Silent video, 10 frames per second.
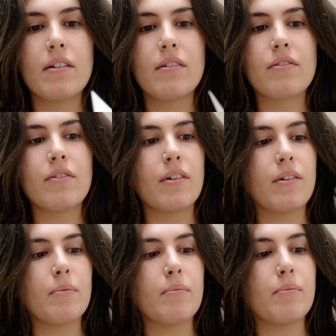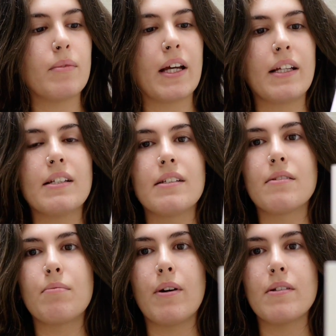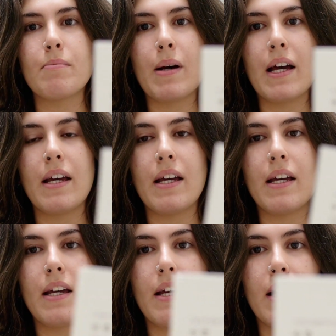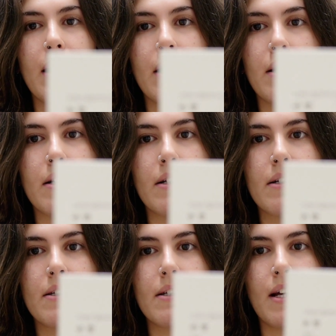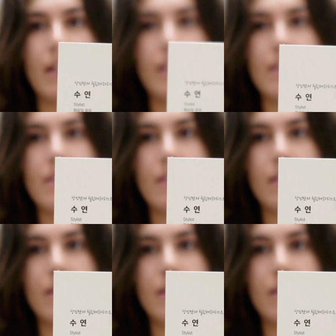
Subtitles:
from, like, this was my hair stylist